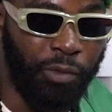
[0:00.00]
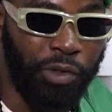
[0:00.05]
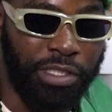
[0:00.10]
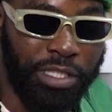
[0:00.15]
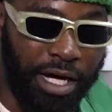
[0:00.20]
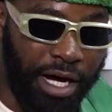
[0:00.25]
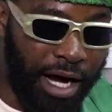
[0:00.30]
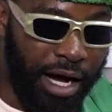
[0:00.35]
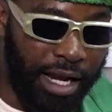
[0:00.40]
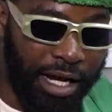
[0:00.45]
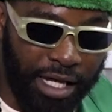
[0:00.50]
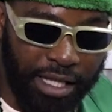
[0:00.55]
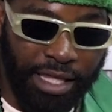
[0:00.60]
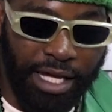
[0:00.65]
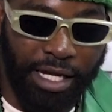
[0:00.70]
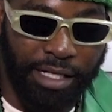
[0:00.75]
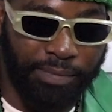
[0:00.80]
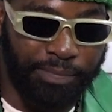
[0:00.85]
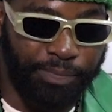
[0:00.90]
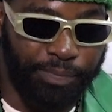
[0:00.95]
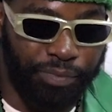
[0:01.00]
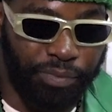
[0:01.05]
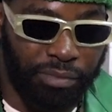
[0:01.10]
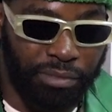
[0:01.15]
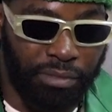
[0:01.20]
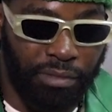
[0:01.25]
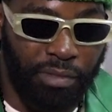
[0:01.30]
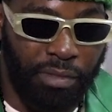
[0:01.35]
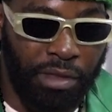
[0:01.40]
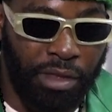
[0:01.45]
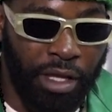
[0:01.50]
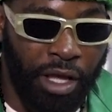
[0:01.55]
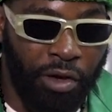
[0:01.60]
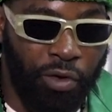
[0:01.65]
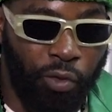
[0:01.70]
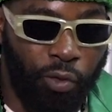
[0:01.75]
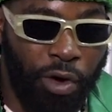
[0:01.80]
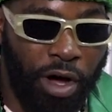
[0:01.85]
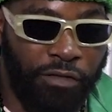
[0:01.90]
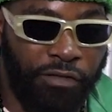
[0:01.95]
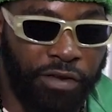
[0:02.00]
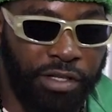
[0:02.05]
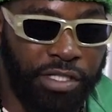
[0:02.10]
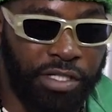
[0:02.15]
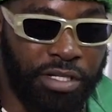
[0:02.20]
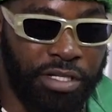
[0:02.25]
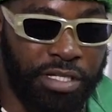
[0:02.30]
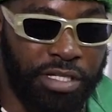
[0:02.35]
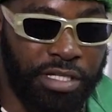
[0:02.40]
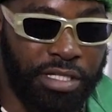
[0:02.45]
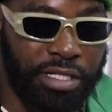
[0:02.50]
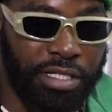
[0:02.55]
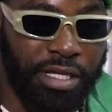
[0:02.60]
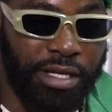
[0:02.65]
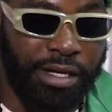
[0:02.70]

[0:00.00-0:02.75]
with all of that, we have to just